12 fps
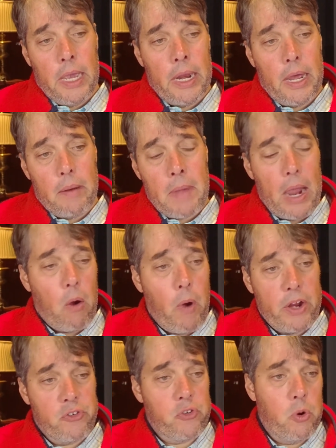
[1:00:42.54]
And I'm not
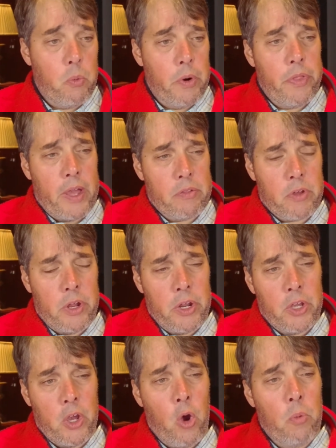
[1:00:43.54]
quite sure where that's going
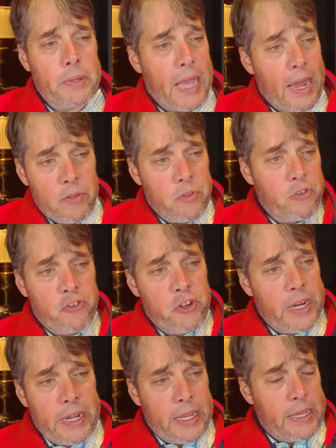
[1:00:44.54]
to go, but that is a
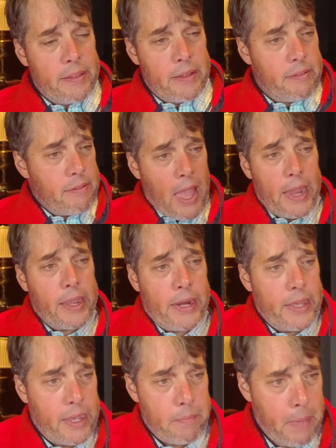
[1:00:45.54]
genie that's not
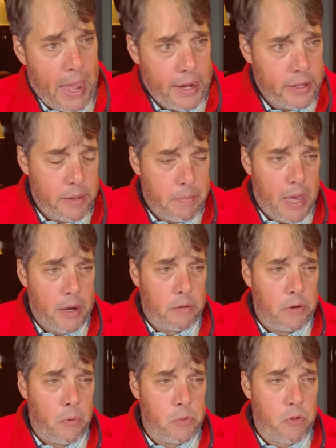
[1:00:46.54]
going to get back in the
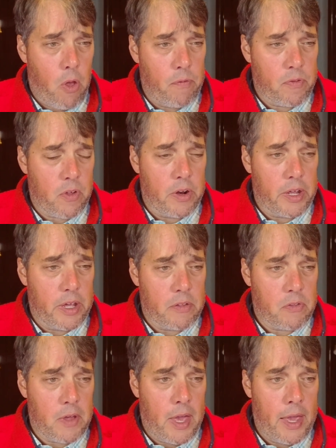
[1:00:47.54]
bottle. No one's all of a sudden going
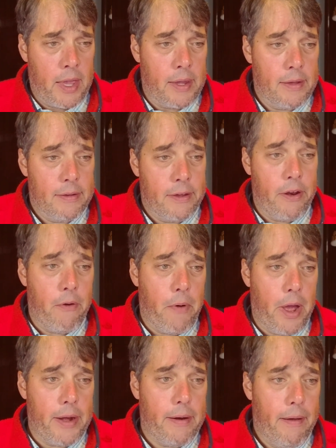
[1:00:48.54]
to say, you know
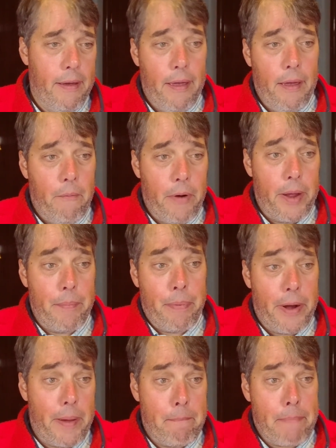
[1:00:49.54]
what, we're going to
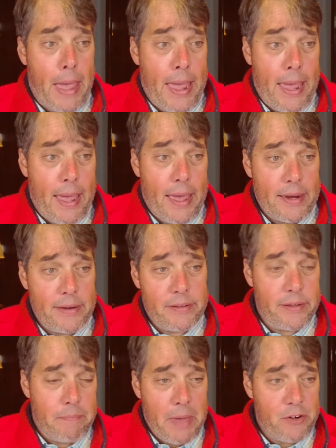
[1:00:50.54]
put a ban
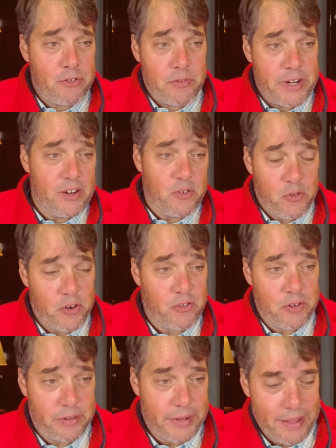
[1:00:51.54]
to measuring
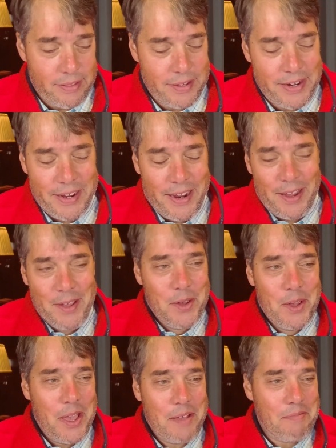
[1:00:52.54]
nutritional density.
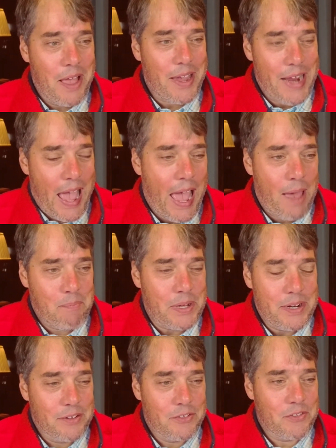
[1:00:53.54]
It's not going to
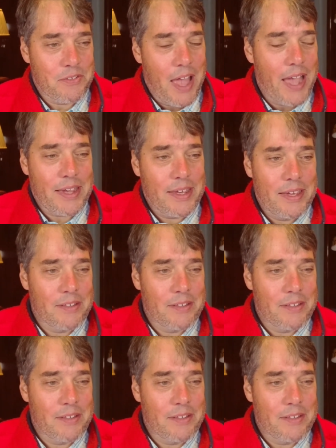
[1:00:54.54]
happen. It's just not.